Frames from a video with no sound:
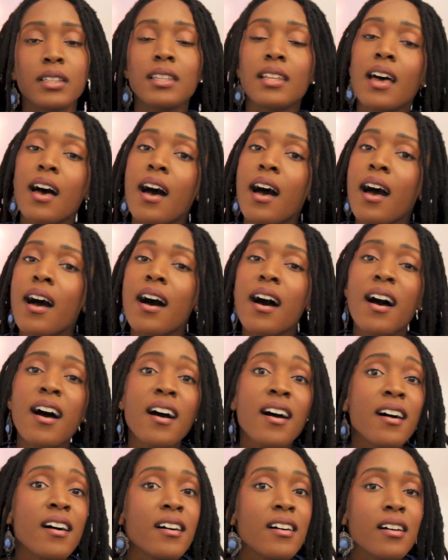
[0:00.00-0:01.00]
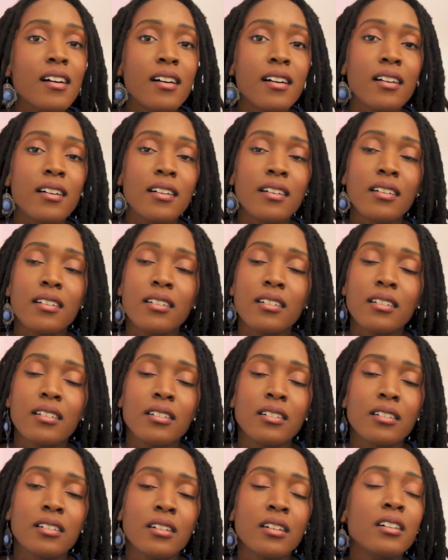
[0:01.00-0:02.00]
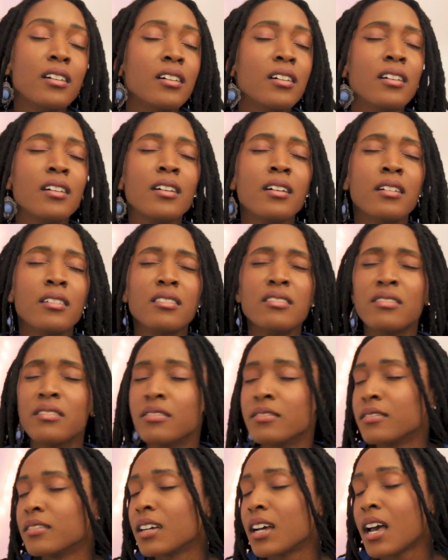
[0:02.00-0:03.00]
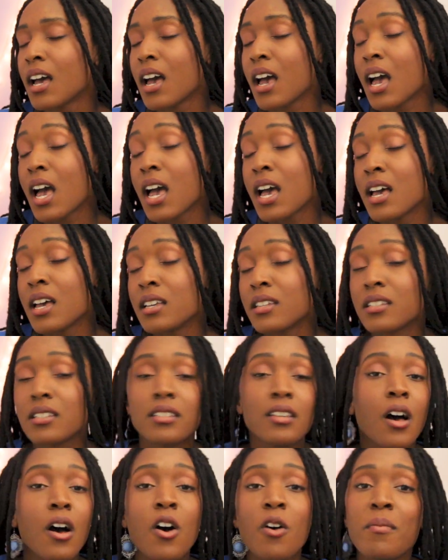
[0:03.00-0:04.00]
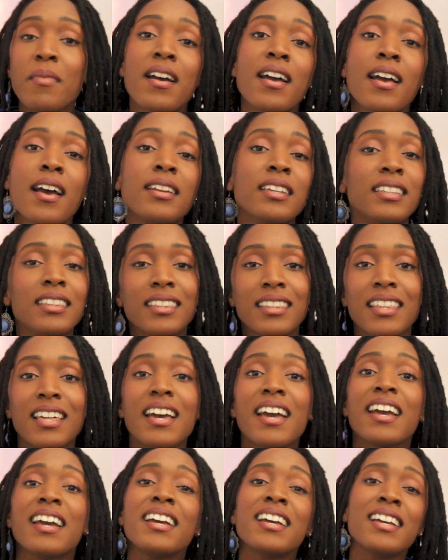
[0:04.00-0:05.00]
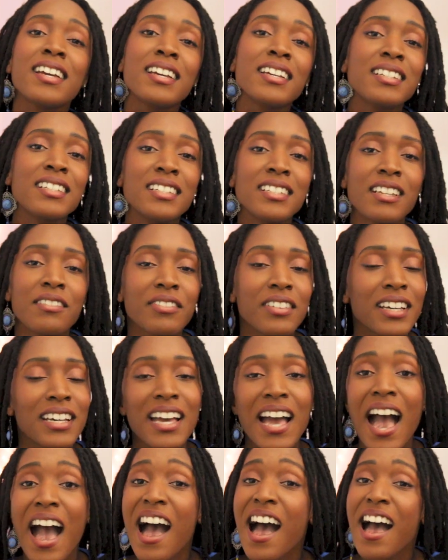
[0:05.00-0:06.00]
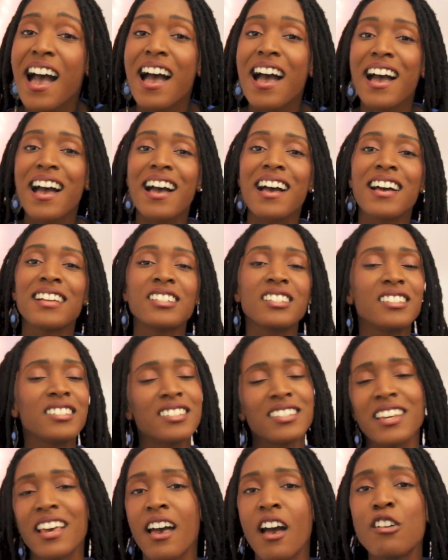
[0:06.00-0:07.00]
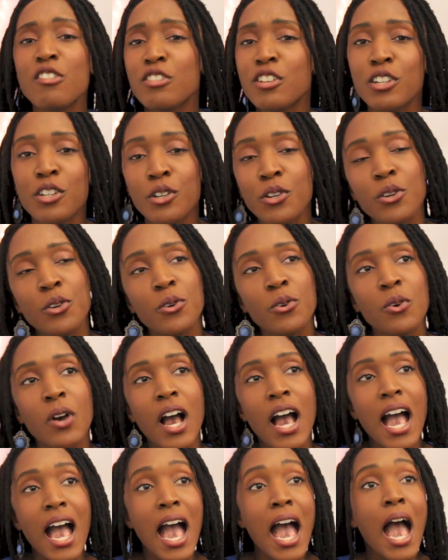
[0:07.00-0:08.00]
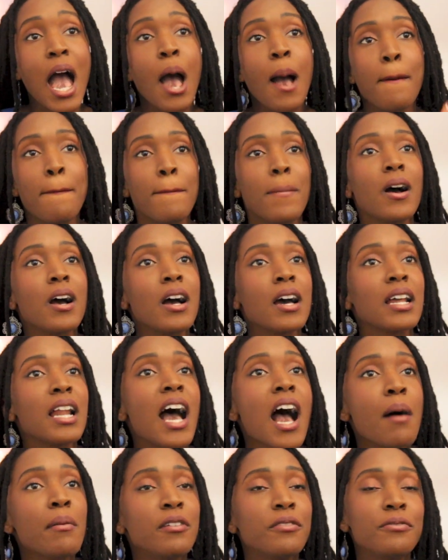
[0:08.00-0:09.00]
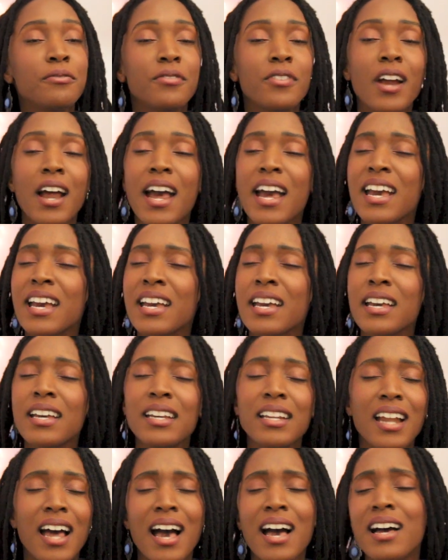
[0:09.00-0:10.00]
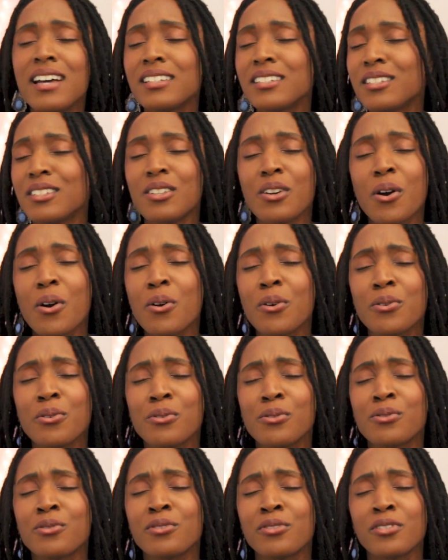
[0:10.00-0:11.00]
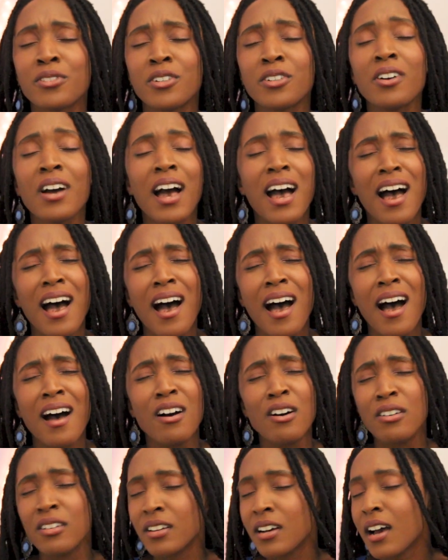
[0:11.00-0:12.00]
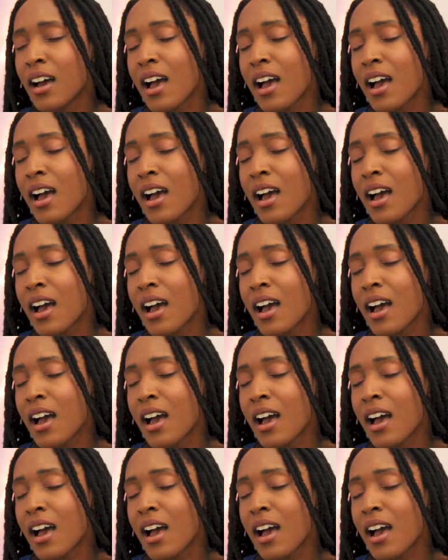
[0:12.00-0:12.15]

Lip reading: Love, so many things I've got to tell you, but I'm afraid I don't know how.